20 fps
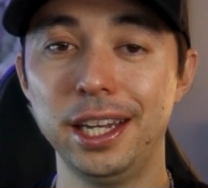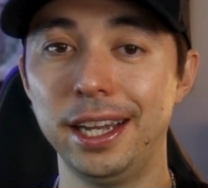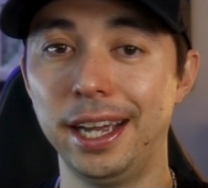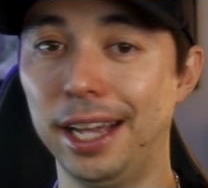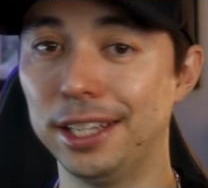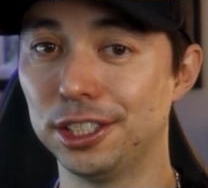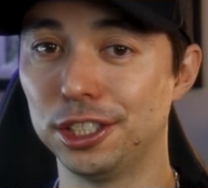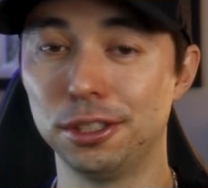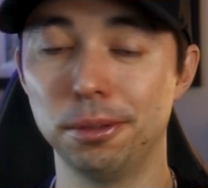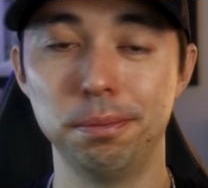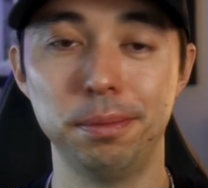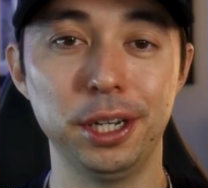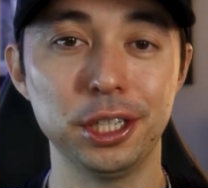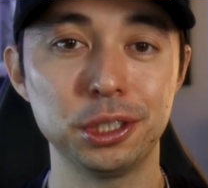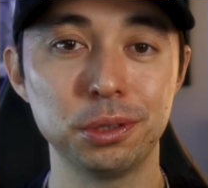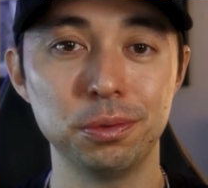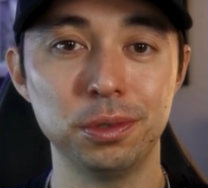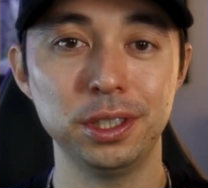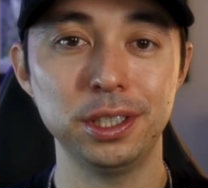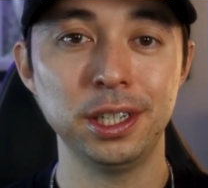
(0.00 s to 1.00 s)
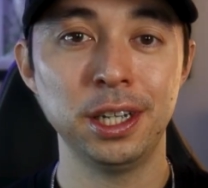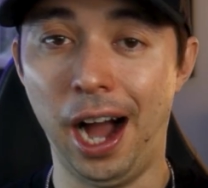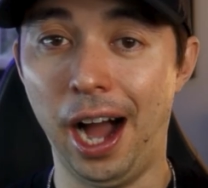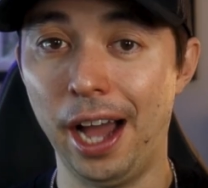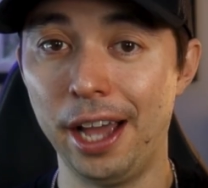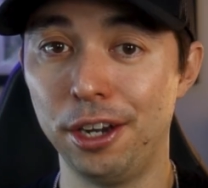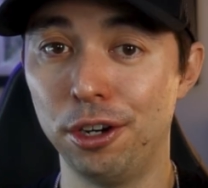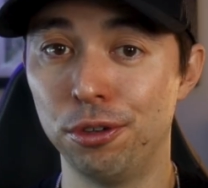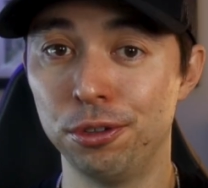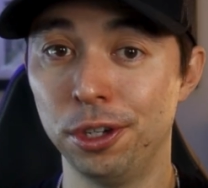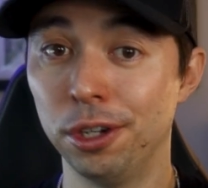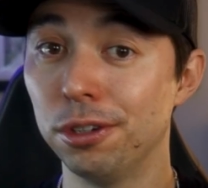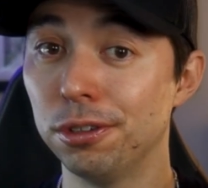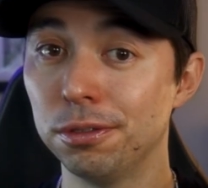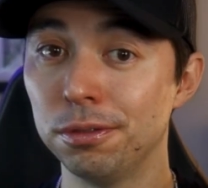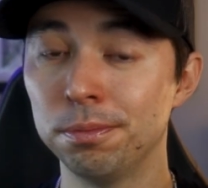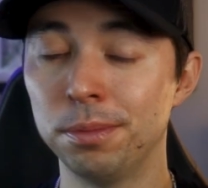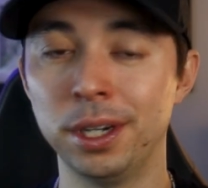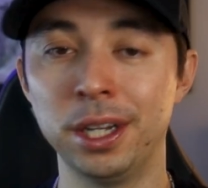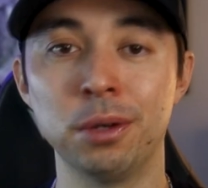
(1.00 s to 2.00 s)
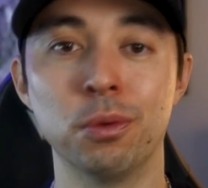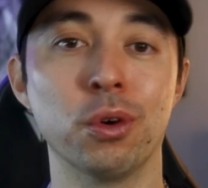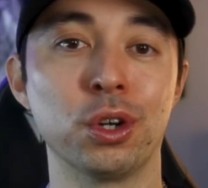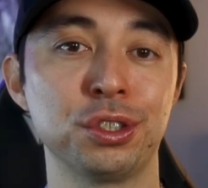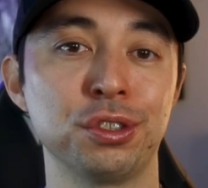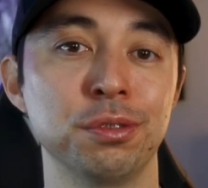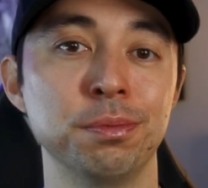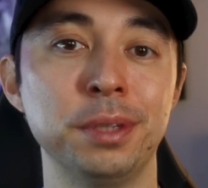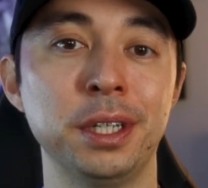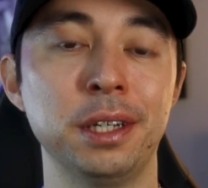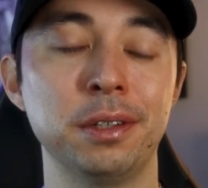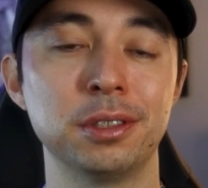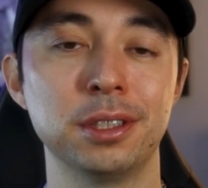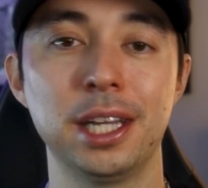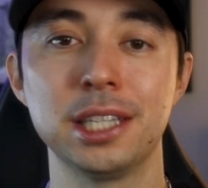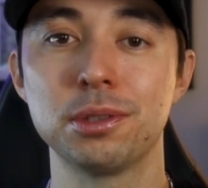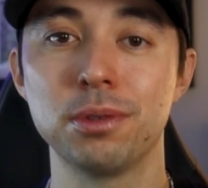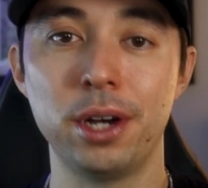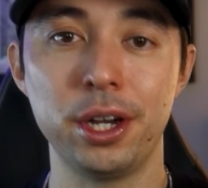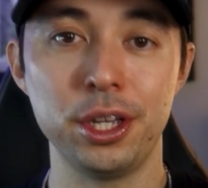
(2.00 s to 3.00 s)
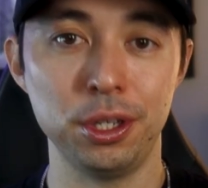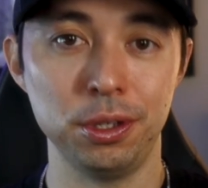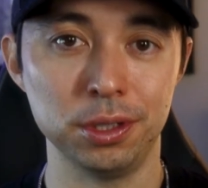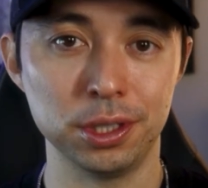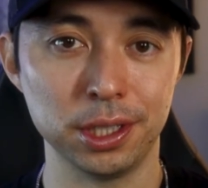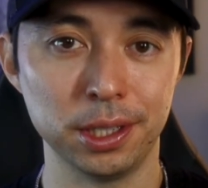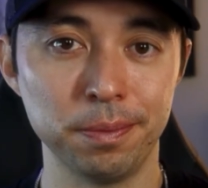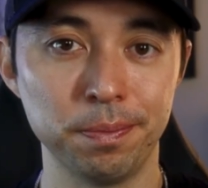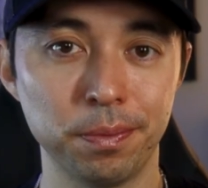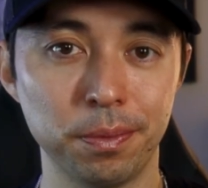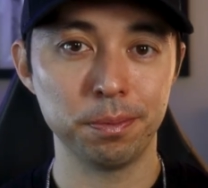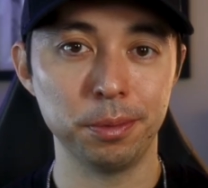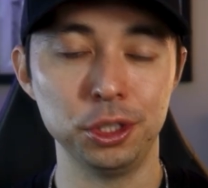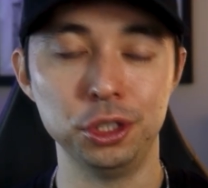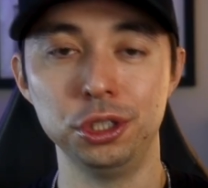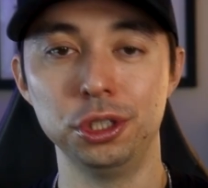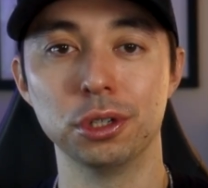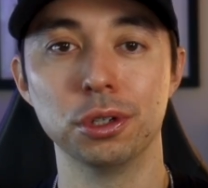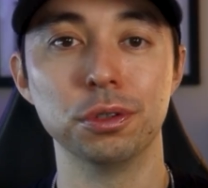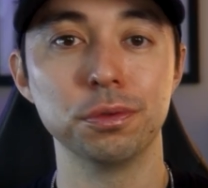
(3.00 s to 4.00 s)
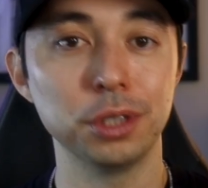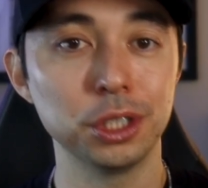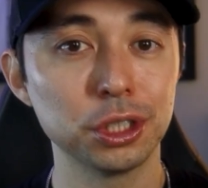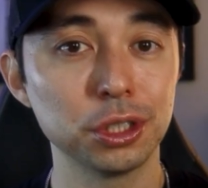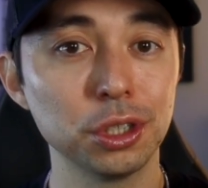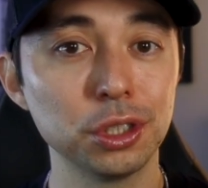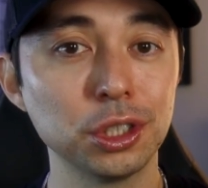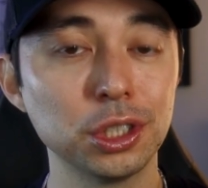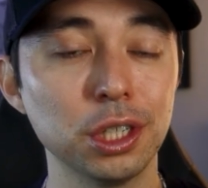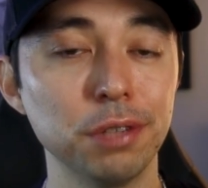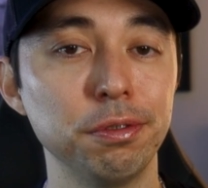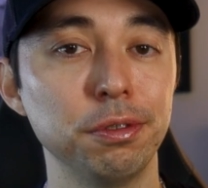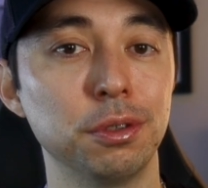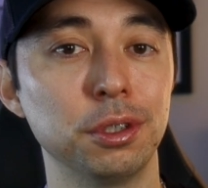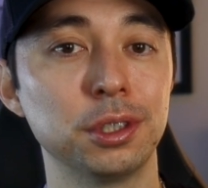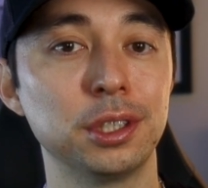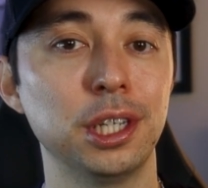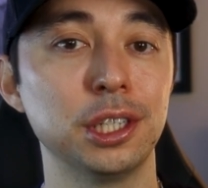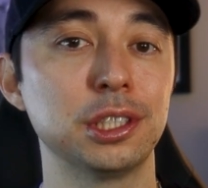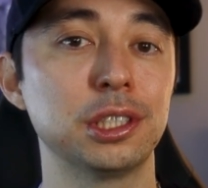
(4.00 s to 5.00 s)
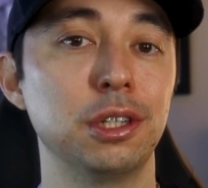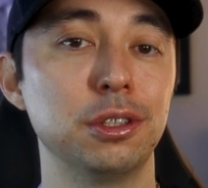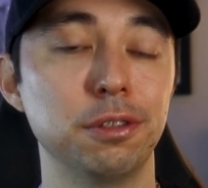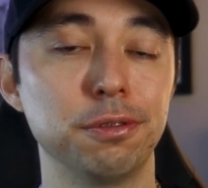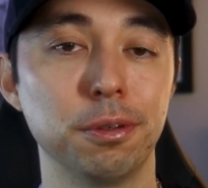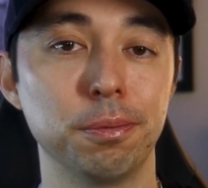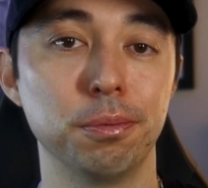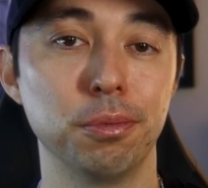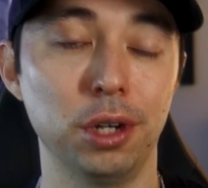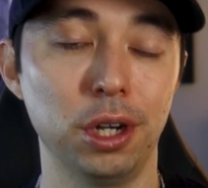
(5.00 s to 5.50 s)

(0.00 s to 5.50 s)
Is it the best one? I don't know, but it works for me, so that's why I use it. But do your own research if you want to test out different